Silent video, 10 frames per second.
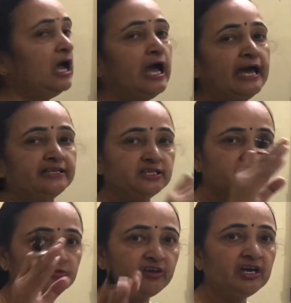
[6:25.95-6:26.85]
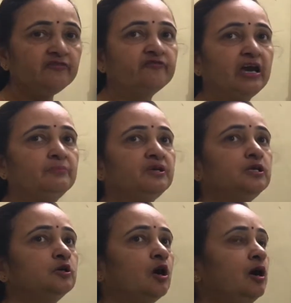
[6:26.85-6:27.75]
and this way
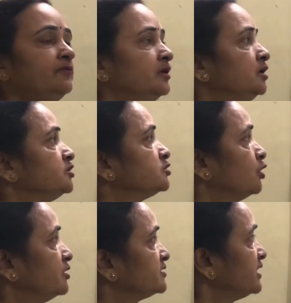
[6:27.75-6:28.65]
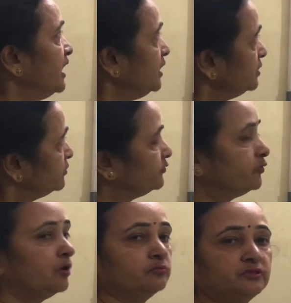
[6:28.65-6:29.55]
family of salts are
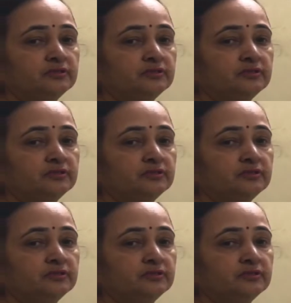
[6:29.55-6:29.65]
formed.